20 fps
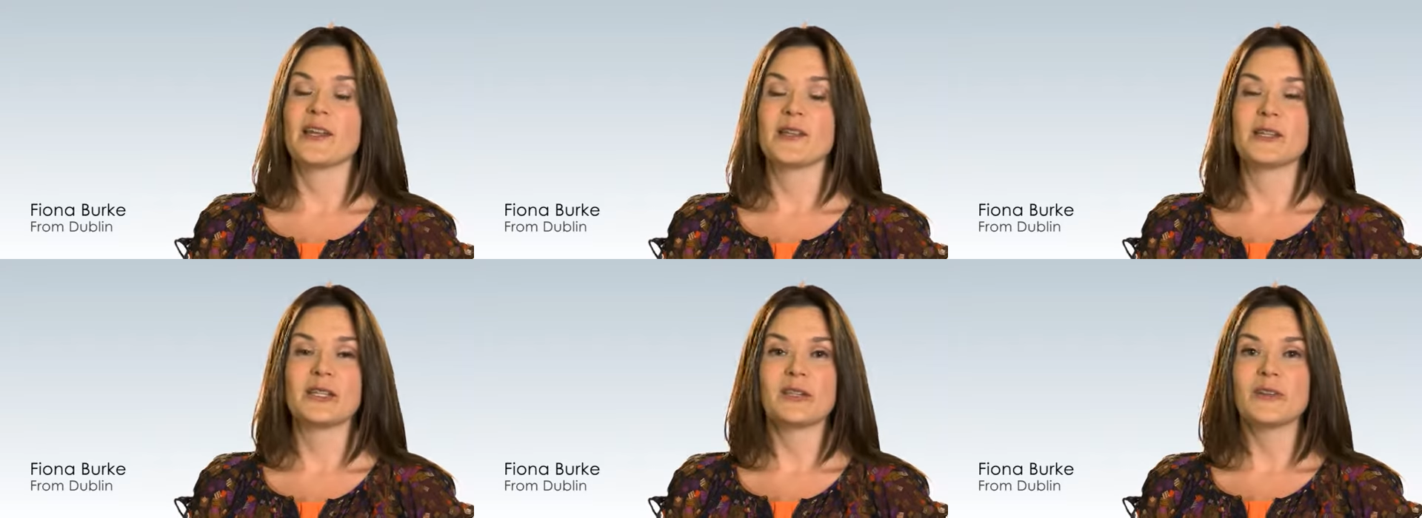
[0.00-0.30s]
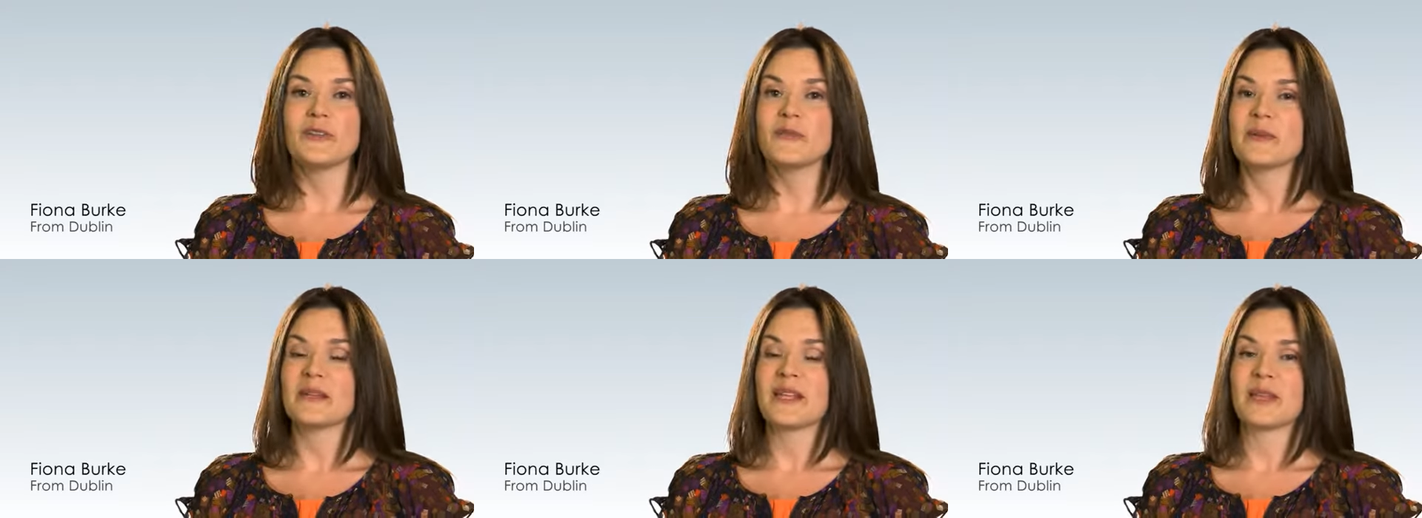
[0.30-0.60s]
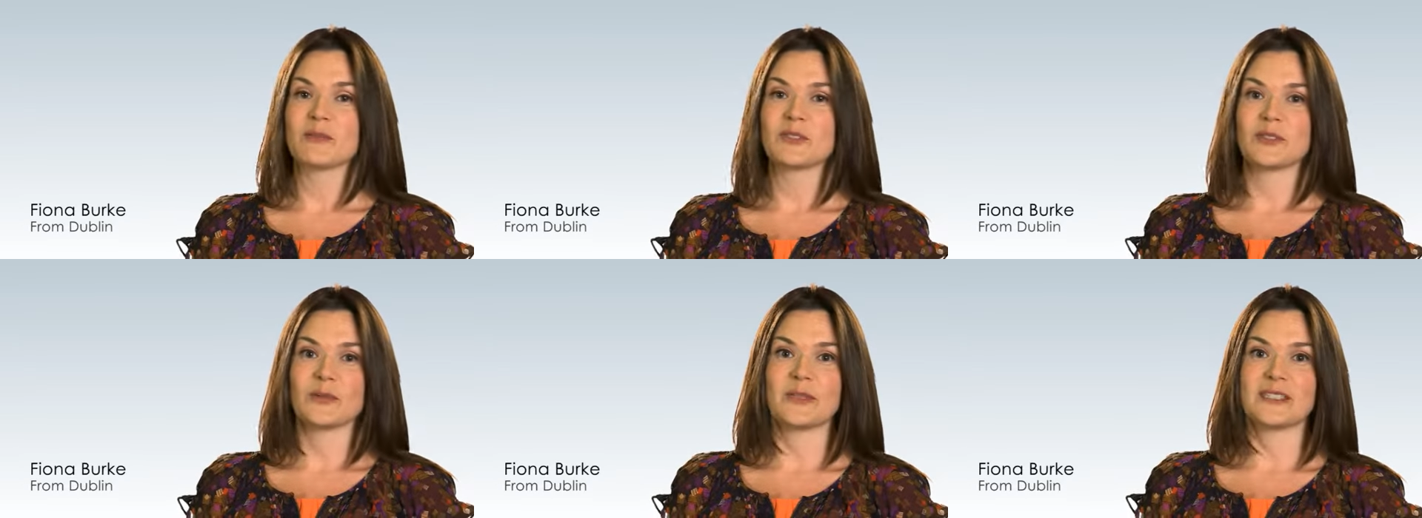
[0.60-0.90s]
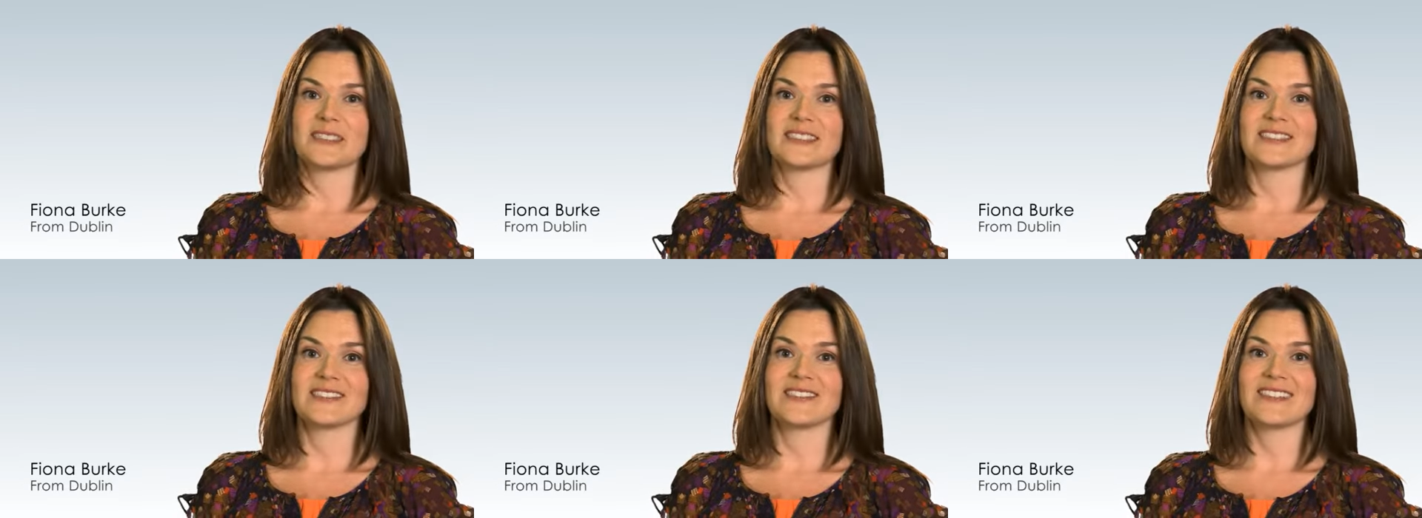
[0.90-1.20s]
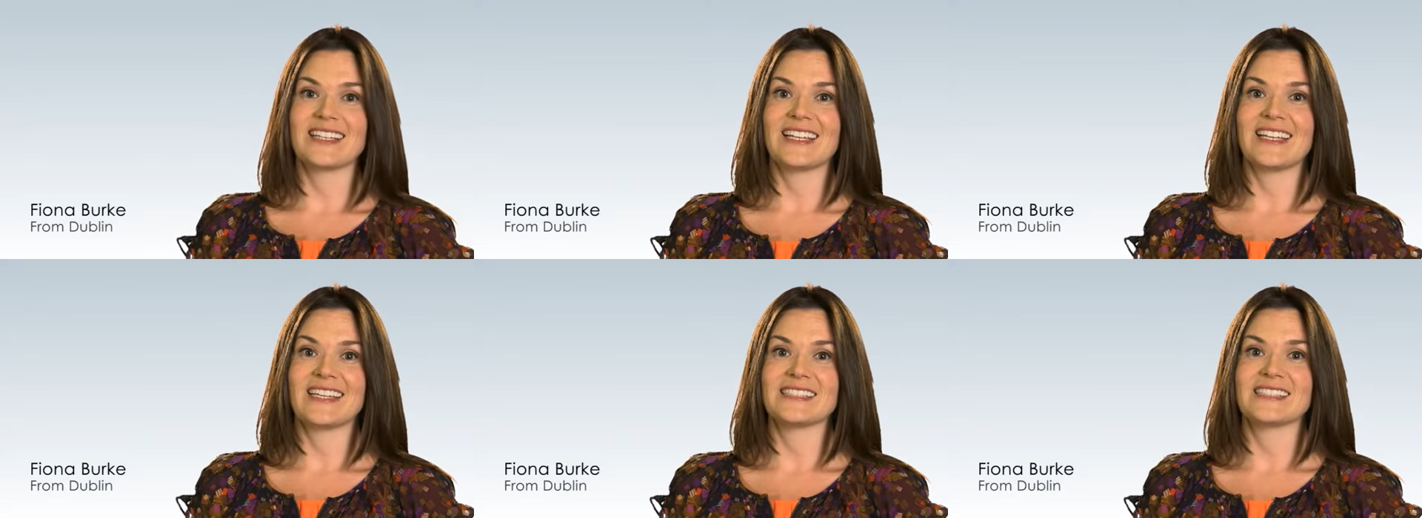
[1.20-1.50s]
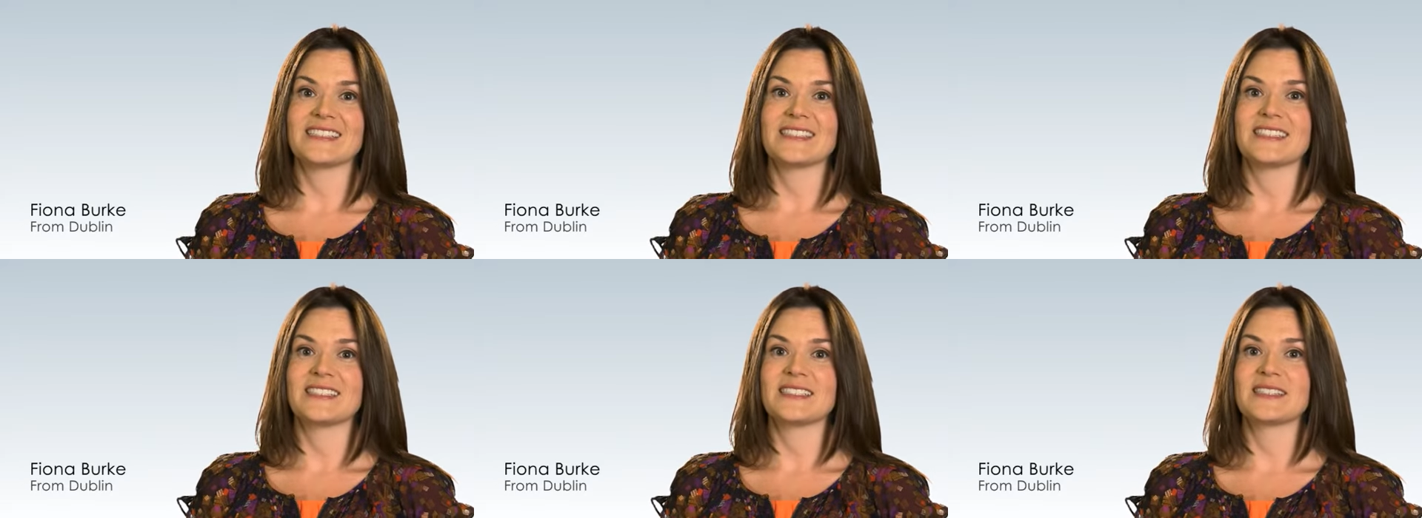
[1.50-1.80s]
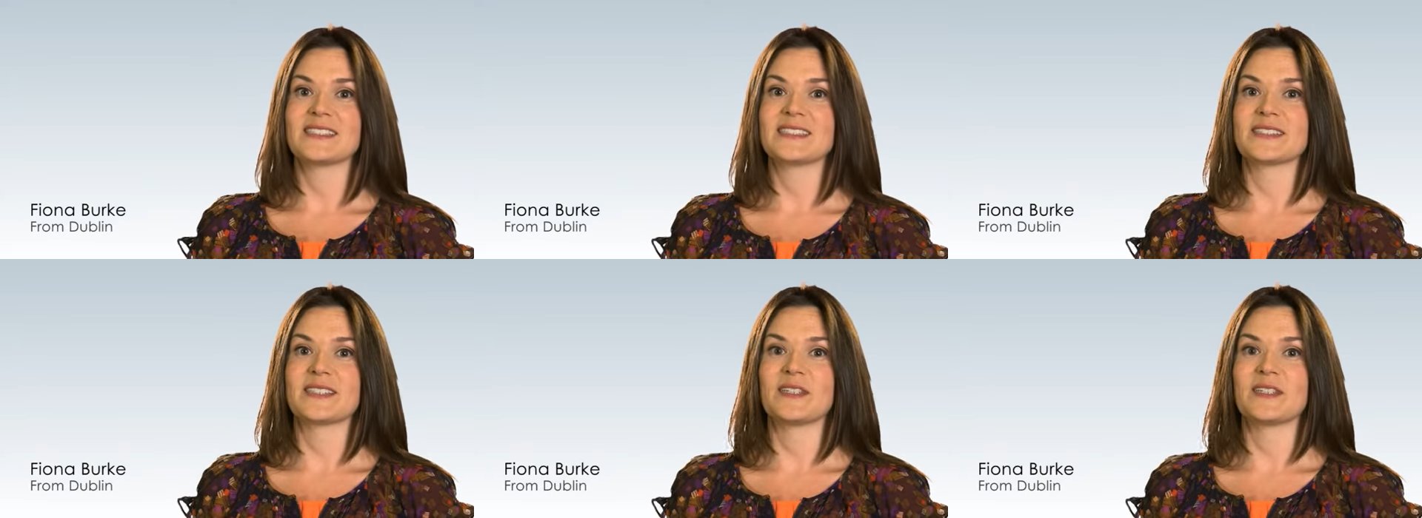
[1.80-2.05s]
I love being able to wear sunglasses.